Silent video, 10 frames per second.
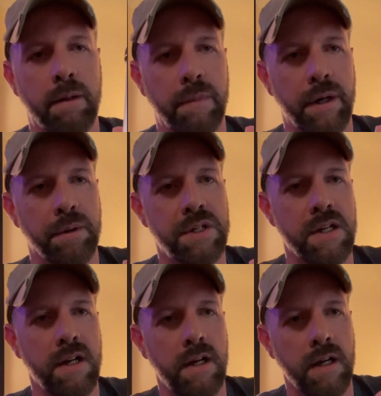the
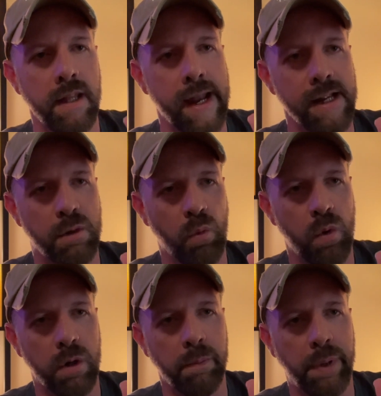most. That is
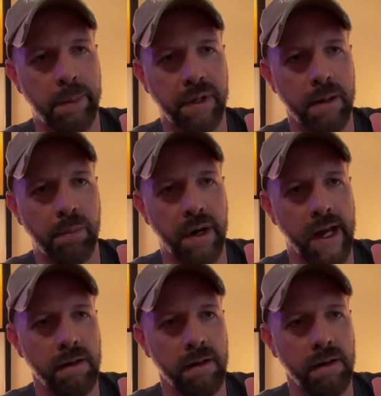warm pumpkin bread.